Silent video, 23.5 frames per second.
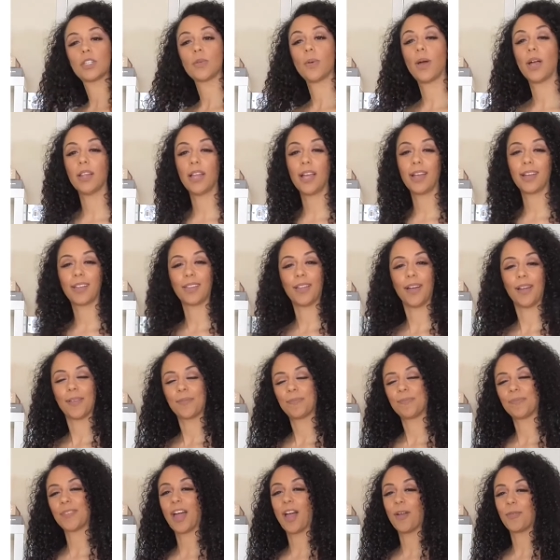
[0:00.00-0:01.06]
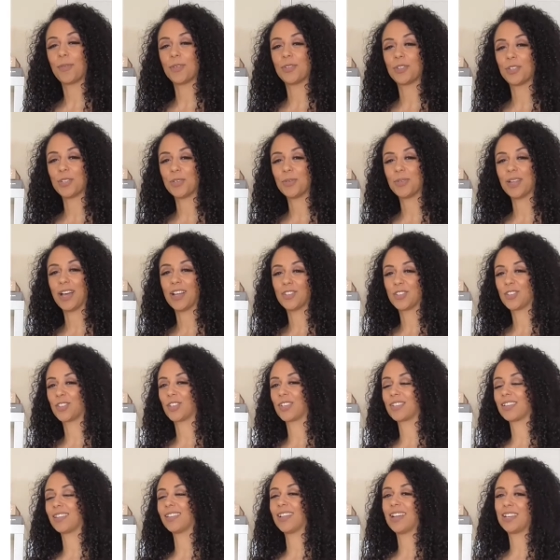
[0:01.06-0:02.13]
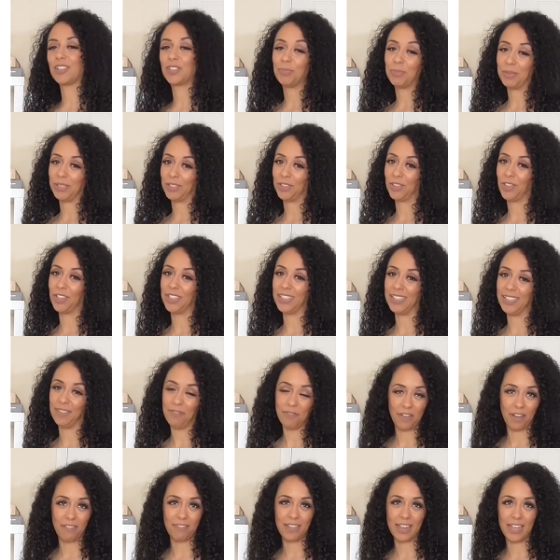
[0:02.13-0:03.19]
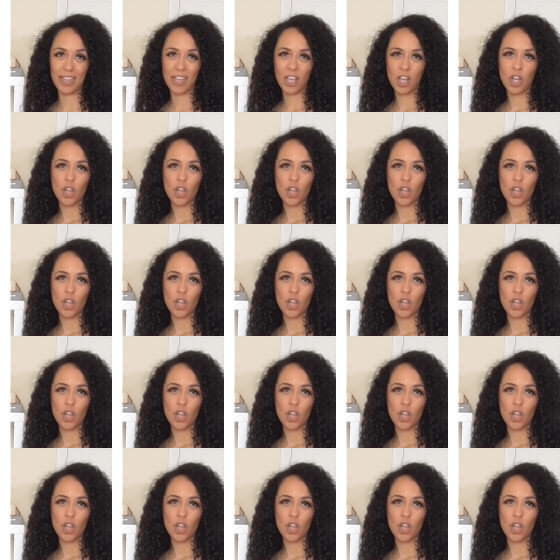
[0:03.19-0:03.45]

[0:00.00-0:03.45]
So I like that. I would do that just because I like to be annoying in very